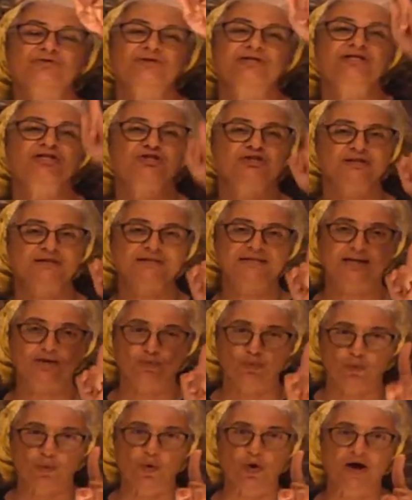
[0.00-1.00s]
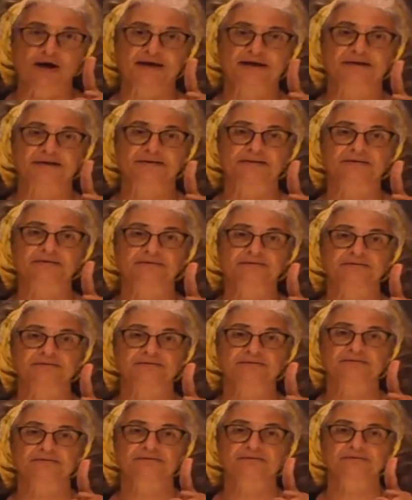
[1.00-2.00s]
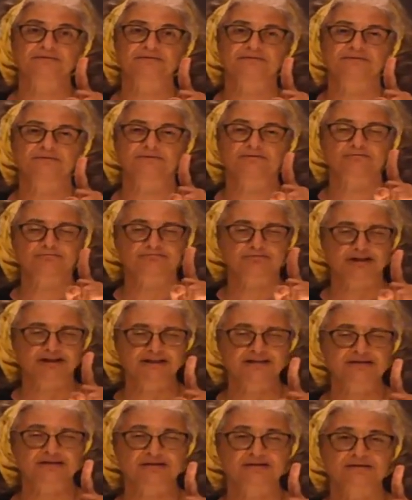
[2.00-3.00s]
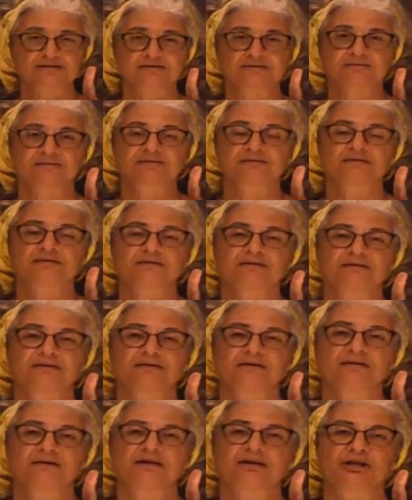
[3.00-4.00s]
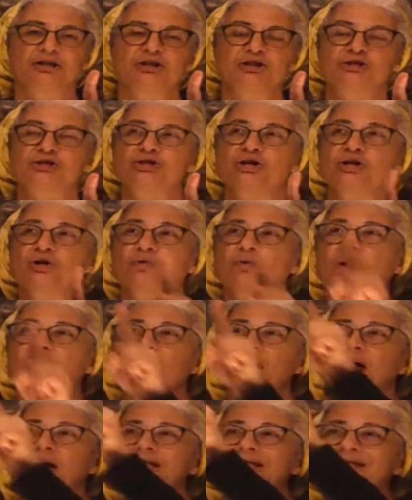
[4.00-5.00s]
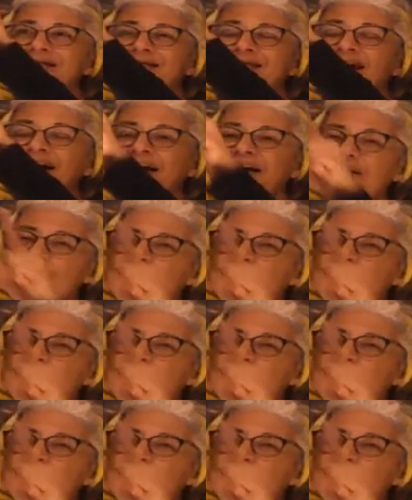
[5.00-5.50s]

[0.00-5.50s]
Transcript: is just a 1, right? So sine